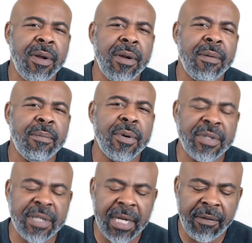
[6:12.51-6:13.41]

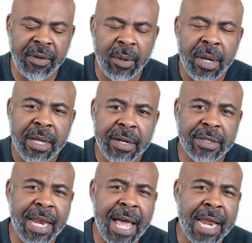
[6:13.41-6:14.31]
perceive you. There's a
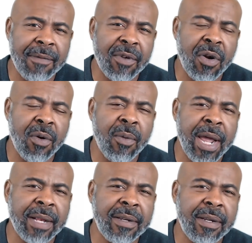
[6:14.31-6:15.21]
lot of
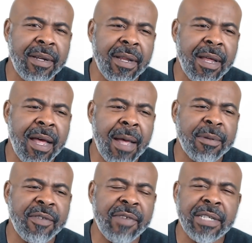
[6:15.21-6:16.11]
correct
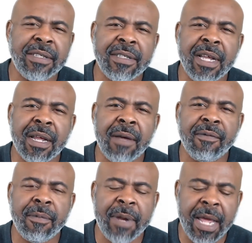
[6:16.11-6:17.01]
observations that come
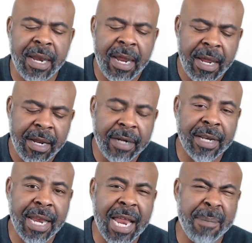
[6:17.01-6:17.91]
from that. There's a
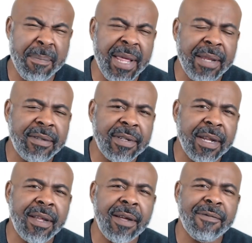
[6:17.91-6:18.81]
lot of myths
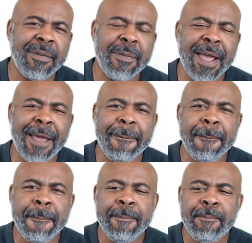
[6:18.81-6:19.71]
that come from that.
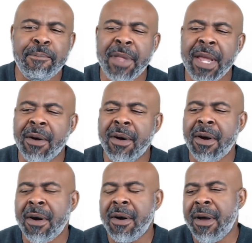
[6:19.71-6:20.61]
There
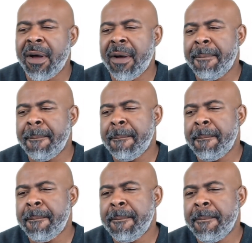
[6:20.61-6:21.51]
are
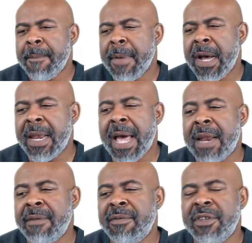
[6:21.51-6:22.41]
a lot
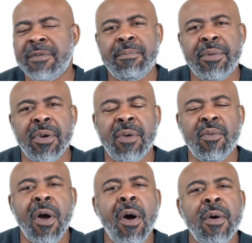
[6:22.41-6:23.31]
of just purely
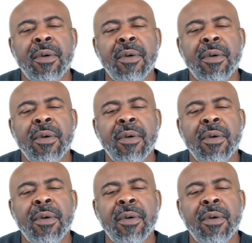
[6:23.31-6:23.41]
wrong